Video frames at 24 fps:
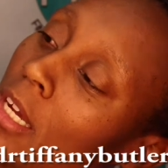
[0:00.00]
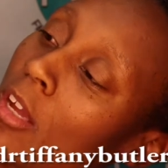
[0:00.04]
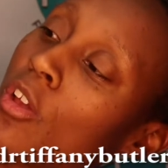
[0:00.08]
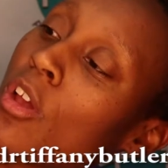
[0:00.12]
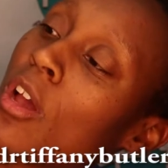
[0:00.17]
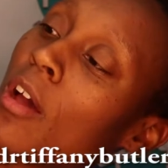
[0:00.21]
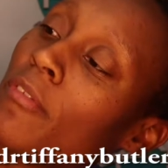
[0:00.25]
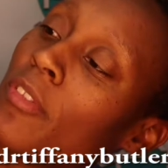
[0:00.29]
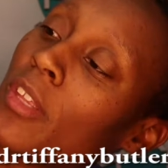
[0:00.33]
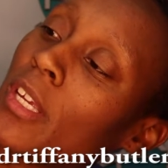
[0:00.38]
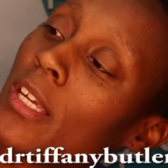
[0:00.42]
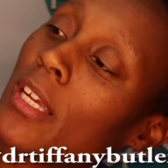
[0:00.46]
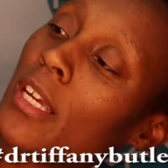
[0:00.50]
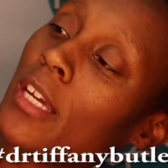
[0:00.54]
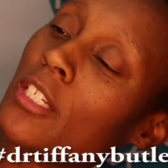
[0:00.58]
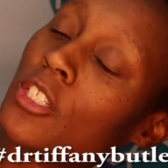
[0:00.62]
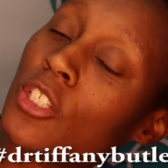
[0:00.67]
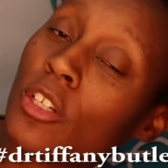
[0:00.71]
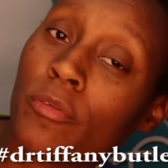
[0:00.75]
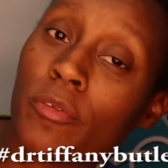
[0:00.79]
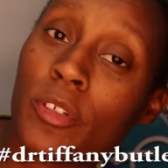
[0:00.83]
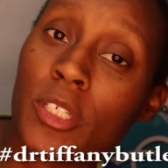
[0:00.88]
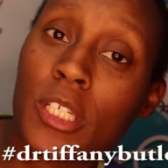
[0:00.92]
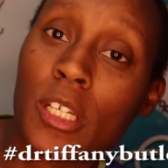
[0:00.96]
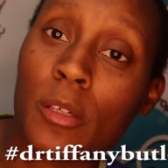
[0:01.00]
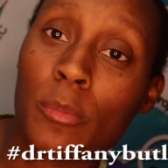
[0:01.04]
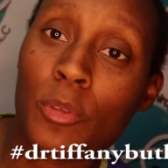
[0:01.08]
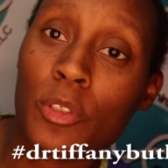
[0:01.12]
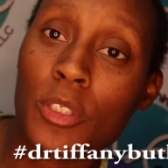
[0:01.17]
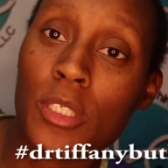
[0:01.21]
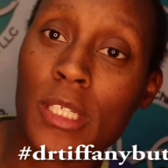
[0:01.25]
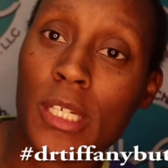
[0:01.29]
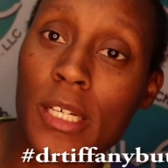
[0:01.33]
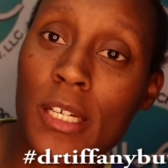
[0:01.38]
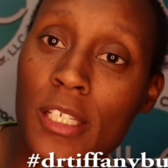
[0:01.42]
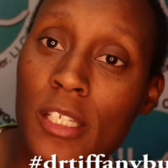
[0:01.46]
You have the
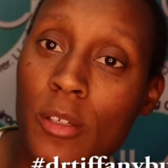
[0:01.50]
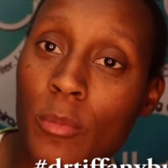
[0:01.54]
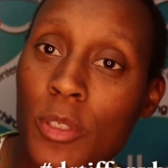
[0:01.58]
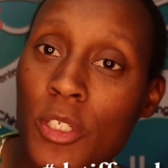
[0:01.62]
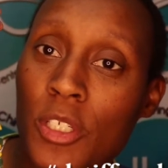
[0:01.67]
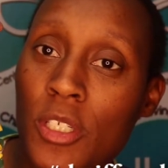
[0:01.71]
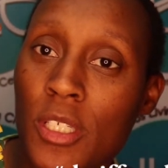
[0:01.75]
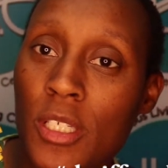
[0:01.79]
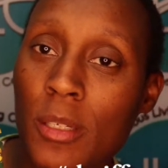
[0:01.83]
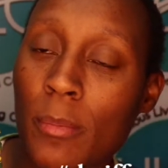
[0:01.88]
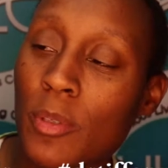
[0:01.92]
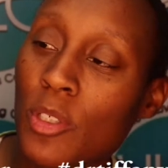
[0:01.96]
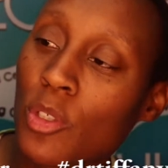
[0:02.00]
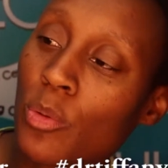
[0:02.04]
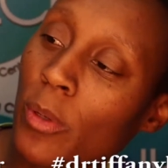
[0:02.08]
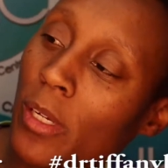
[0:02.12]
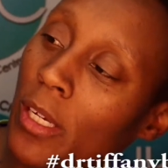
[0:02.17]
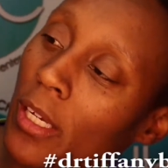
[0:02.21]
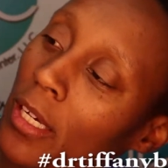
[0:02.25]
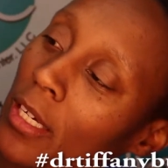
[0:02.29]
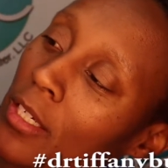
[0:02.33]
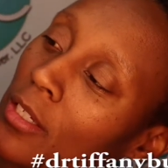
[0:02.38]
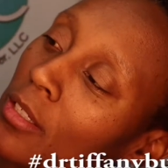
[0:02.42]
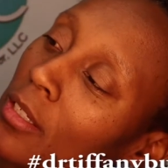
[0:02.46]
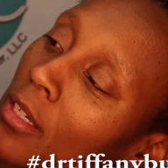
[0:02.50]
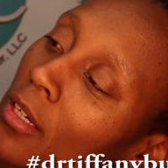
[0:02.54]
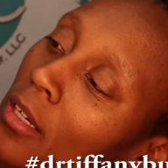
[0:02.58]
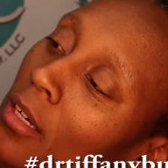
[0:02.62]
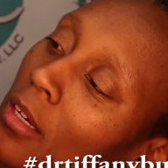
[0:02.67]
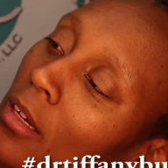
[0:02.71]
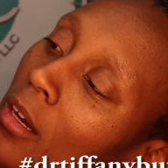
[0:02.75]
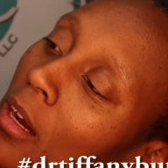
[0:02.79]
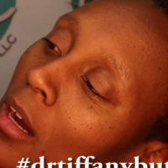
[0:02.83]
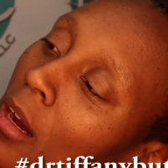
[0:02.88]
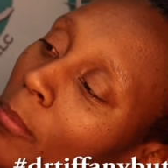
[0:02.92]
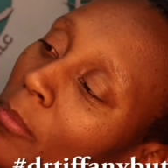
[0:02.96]
intervertebral disc, which is in between
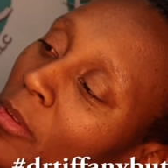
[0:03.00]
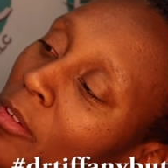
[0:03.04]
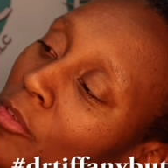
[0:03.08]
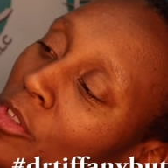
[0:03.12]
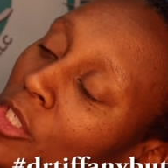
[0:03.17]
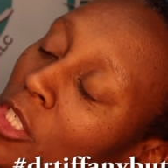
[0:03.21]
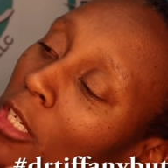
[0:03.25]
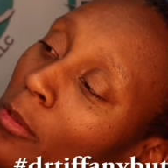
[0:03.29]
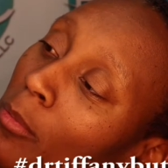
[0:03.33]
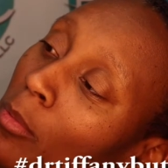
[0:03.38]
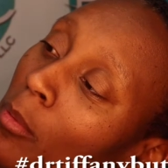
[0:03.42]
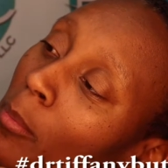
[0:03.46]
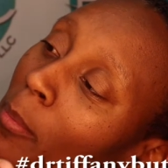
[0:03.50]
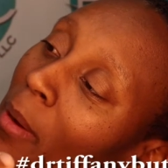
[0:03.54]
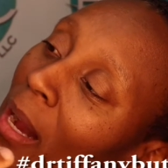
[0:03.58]
the vertebral